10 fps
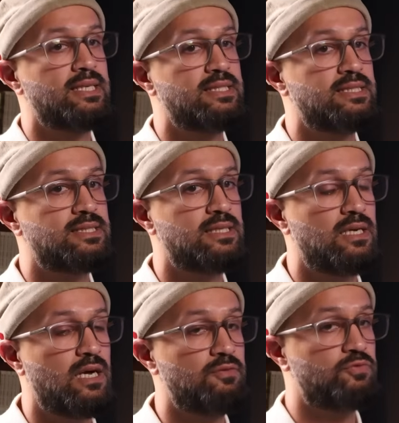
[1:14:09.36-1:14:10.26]
And
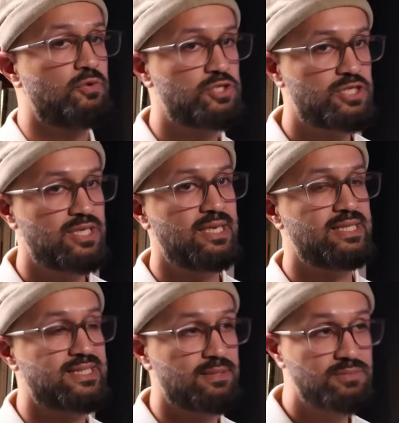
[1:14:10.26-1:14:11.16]

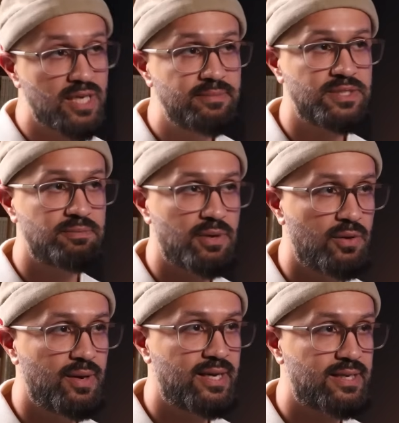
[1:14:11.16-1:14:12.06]
unfortunately, sometimes in
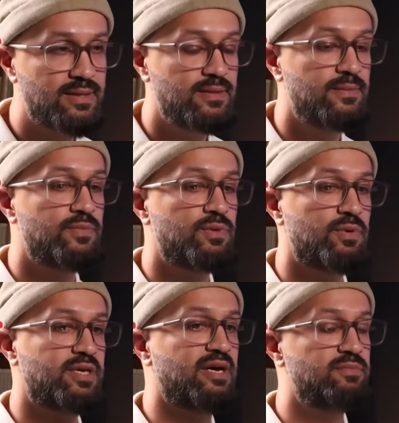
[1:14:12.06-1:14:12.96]
POAC,
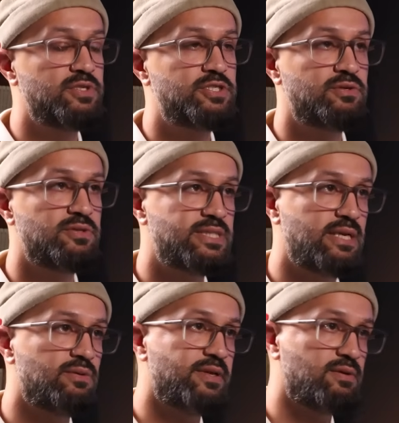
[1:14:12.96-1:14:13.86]
what the government do is
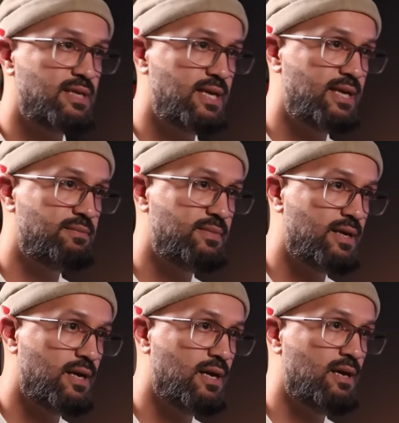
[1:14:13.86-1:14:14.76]
they'll claim
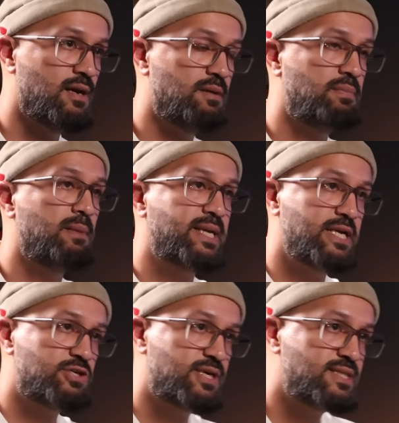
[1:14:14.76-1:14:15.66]

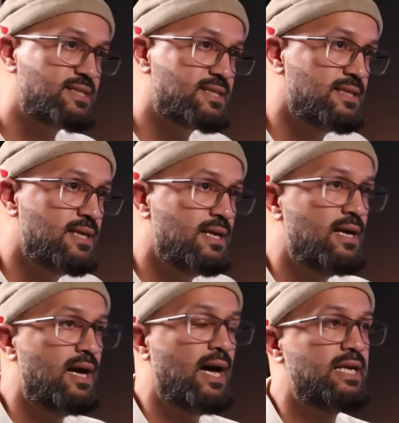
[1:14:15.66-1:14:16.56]
public interest,
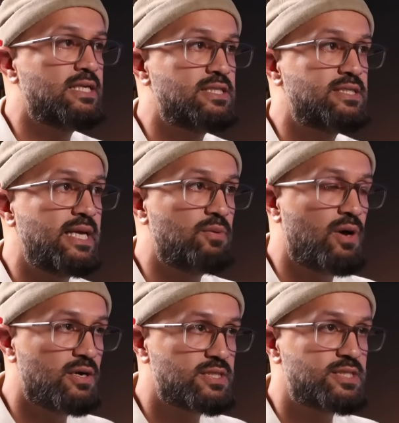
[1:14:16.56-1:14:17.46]
and they
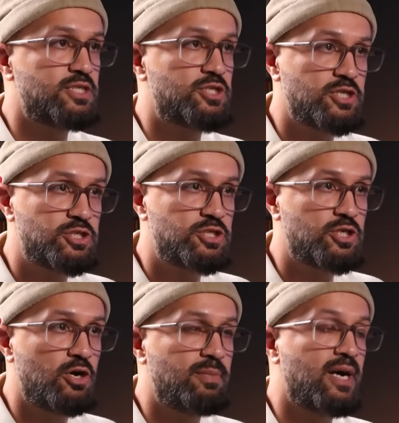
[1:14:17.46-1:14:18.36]
will ask the judge
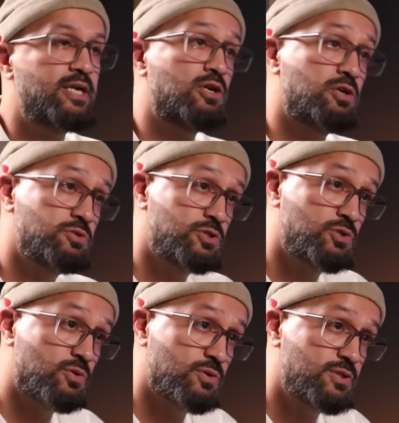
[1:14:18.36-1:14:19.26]
to go behind
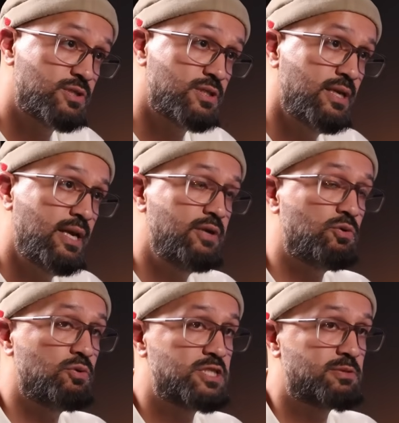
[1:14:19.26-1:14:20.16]
closed doors
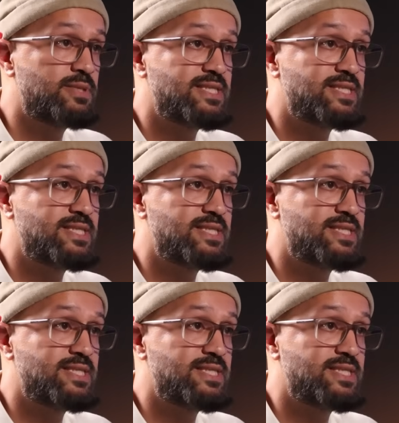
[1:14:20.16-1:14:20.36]
in order to